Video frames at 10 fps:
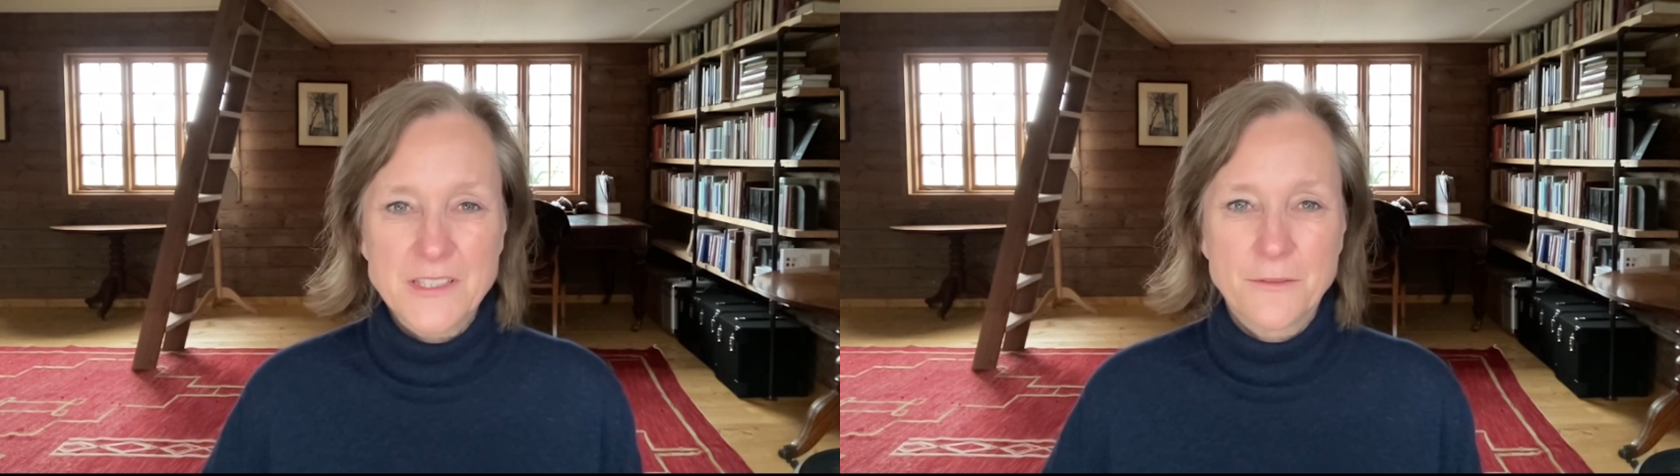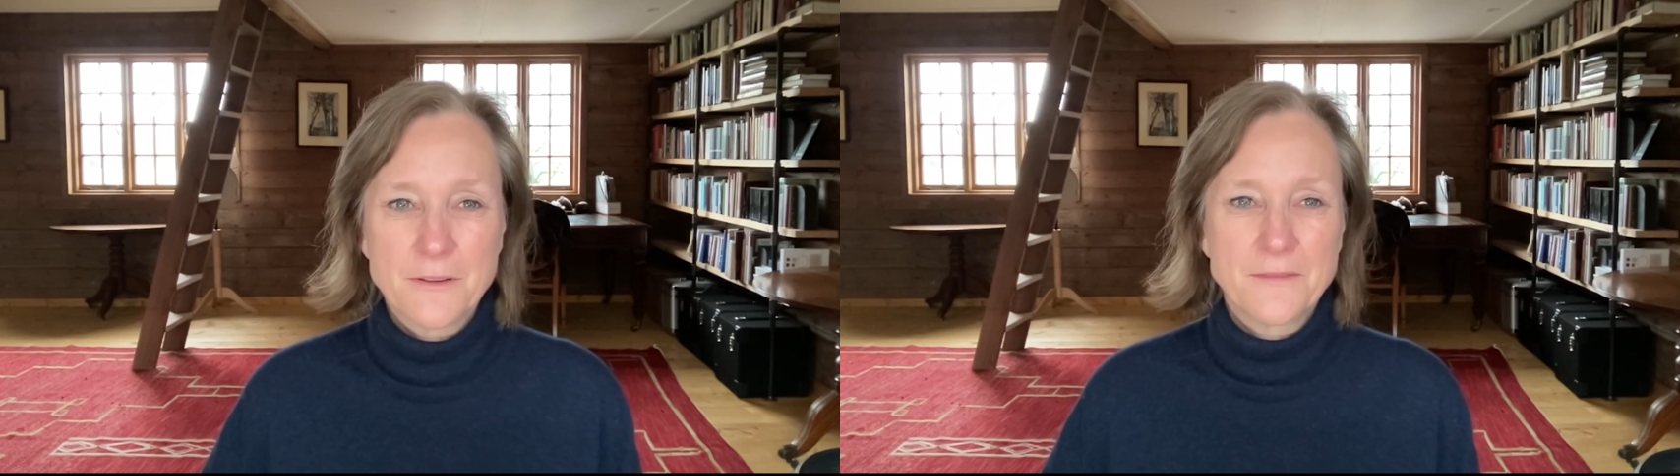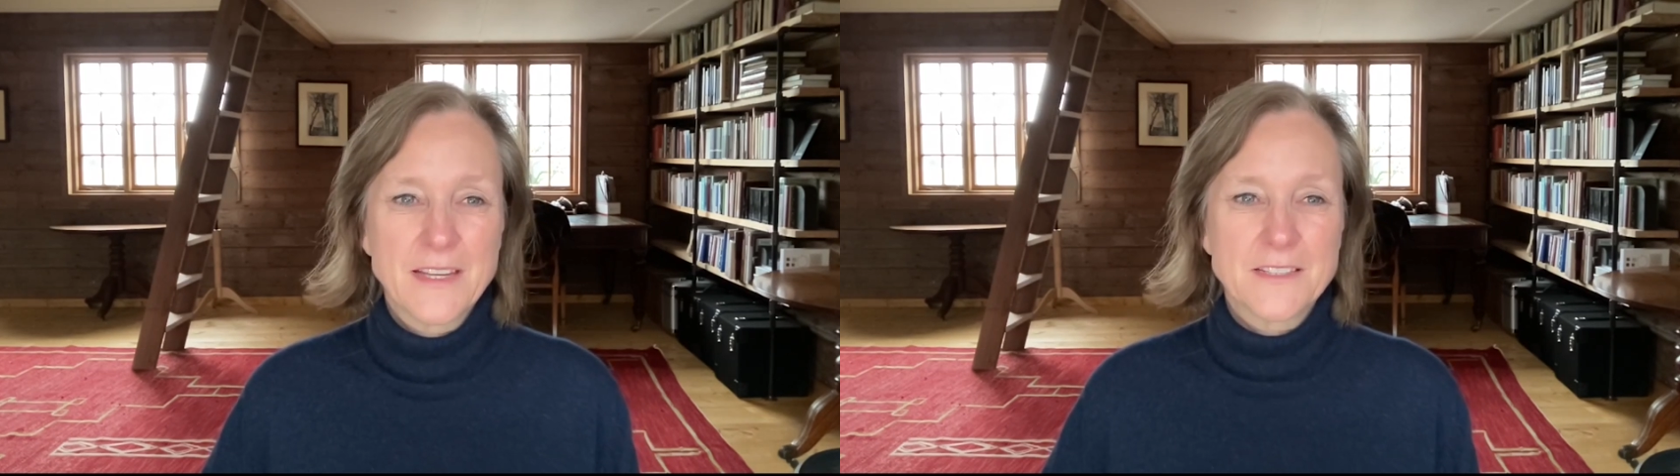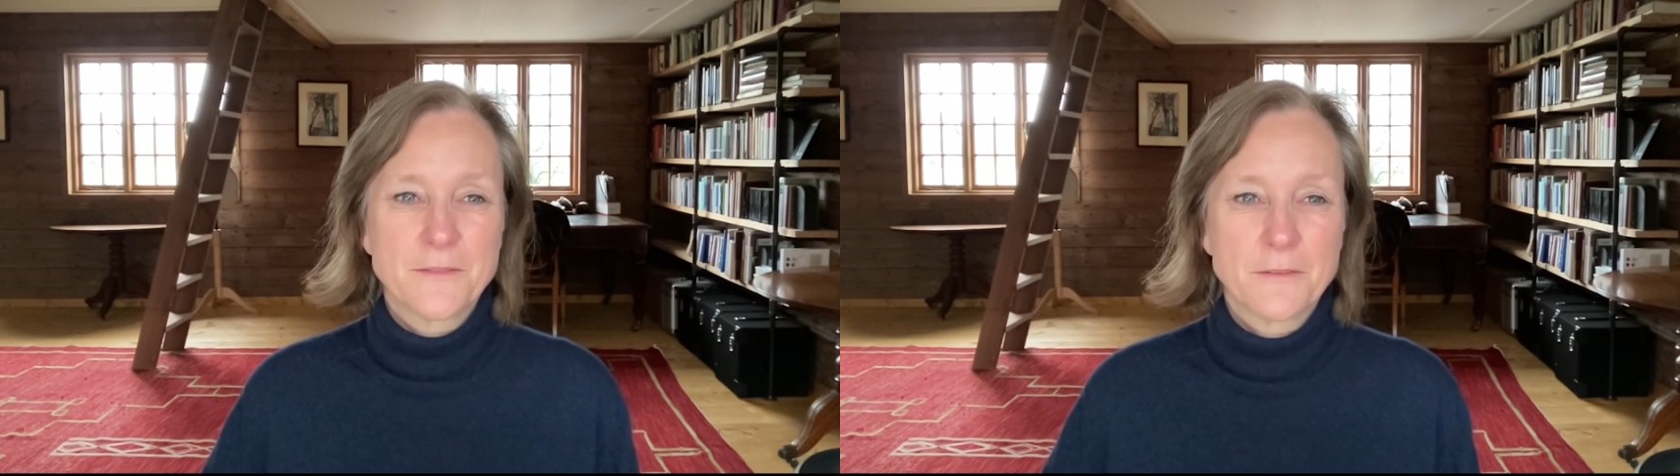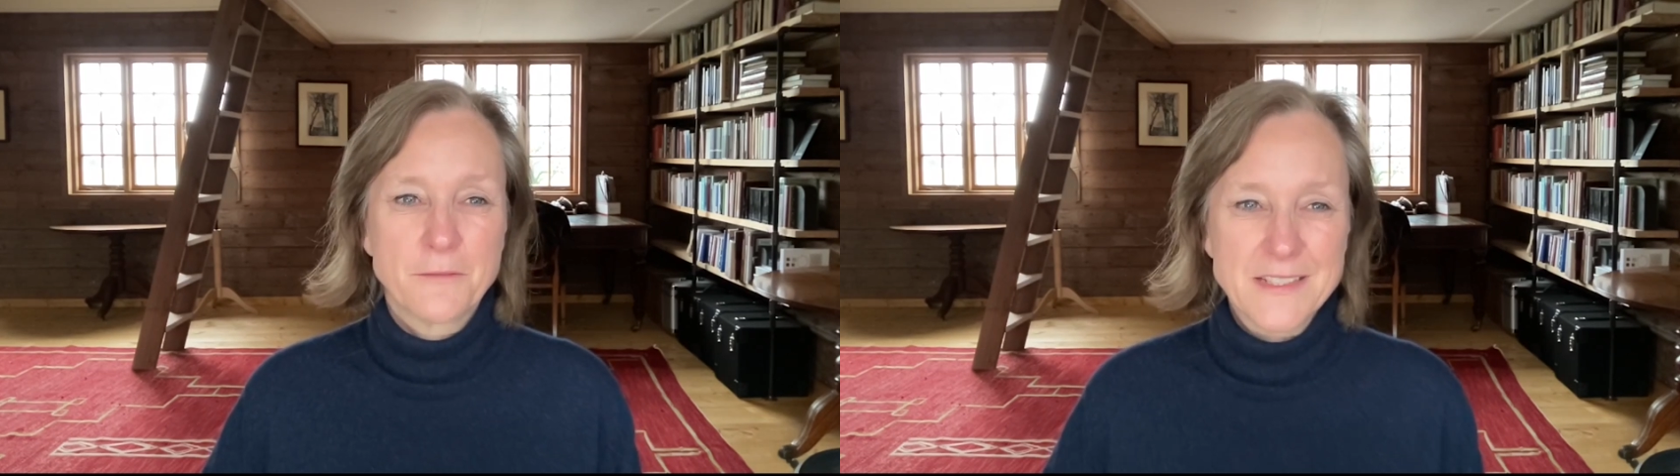to evict
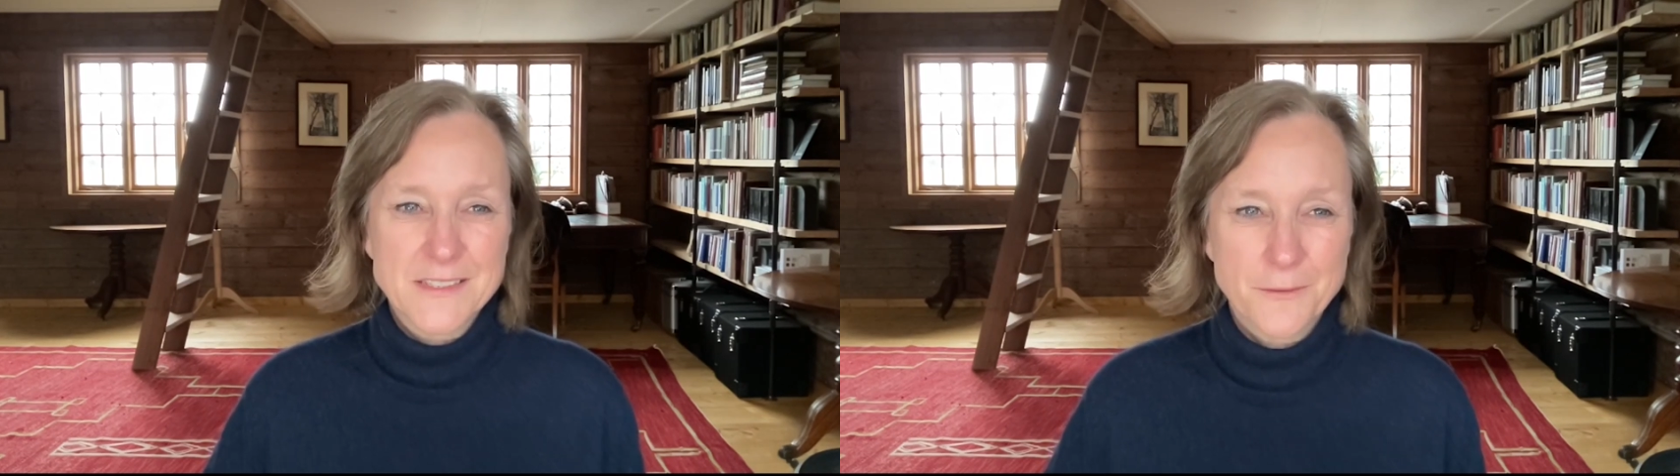for rent